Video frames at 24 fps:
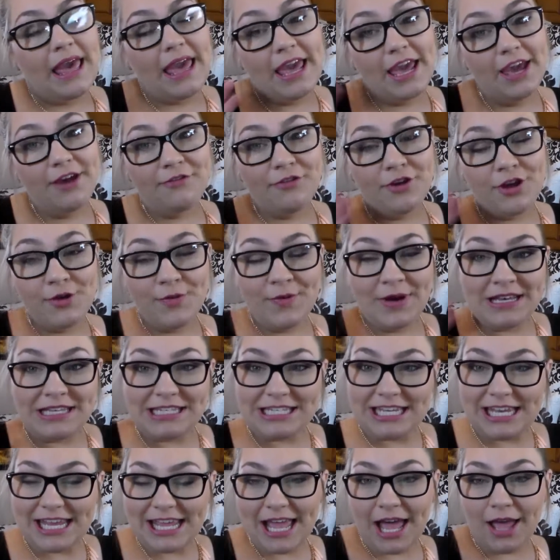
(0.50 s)
Hey everyone,
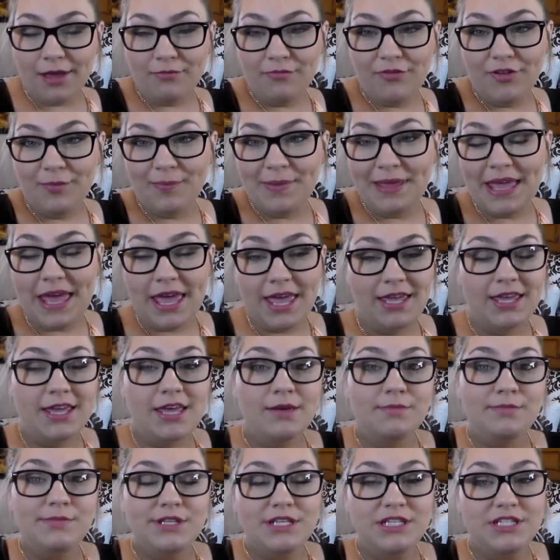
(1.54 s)
today I'm filming an
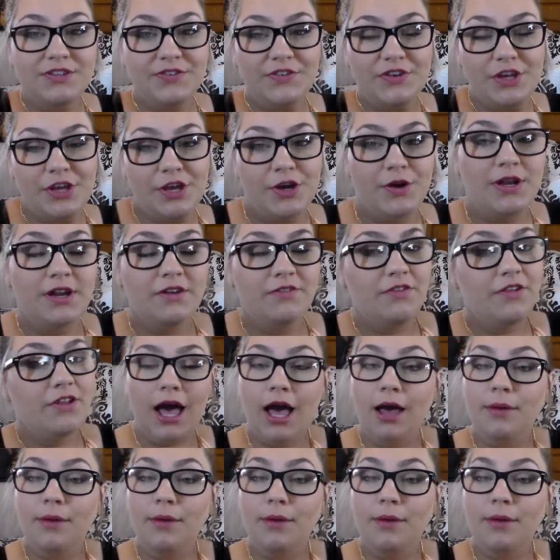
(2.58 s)
empties video, and